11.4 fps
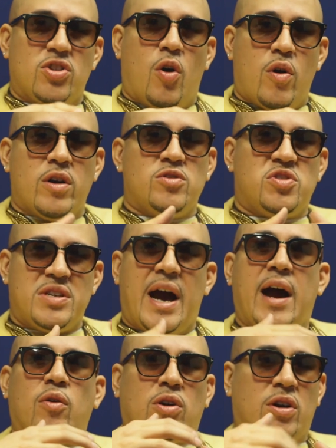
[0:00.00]
know her and you see
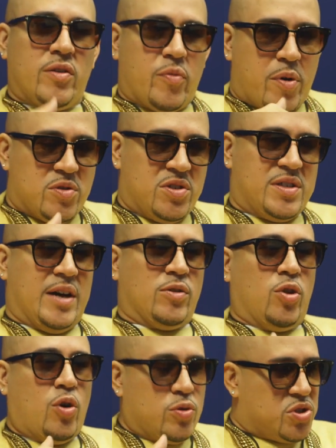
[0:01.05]
how good of a person she is, how
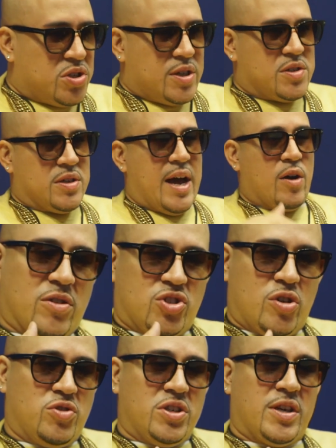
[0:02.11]
loyal she is, and how
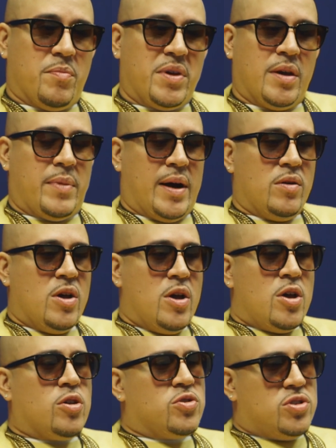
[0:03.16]
concerned she can be about,
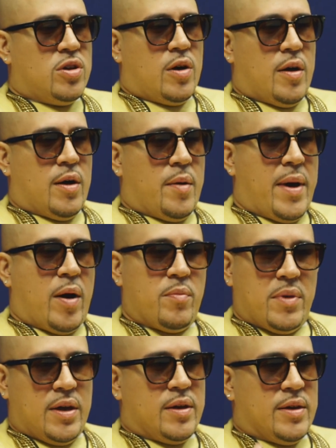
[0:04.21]
you know, about
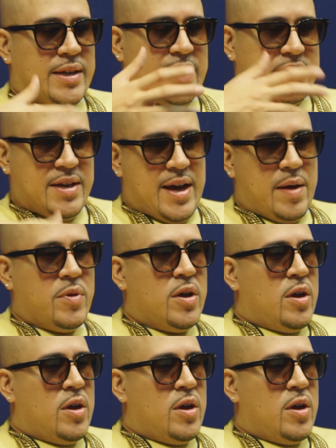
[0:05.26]
me and at that time,